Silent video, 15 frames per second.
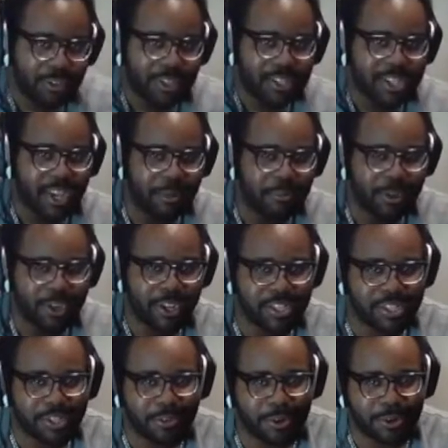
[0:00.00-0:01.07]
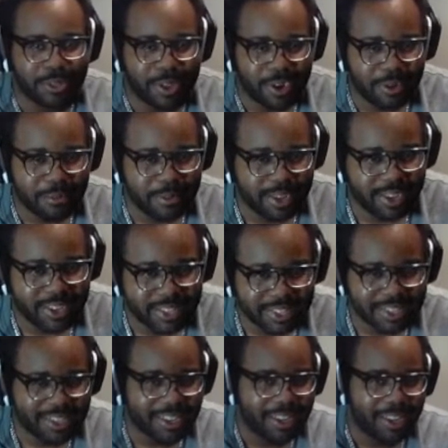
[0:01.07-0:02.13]
the timer hit 0 there, but
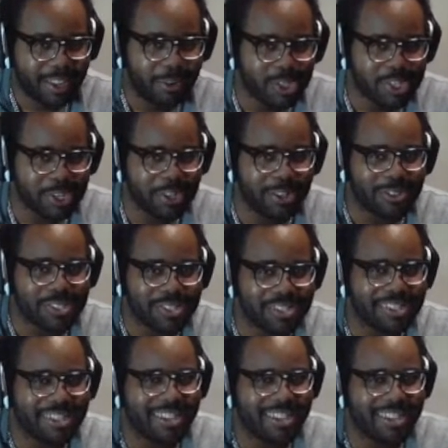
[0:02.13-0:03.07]
it wasn't close.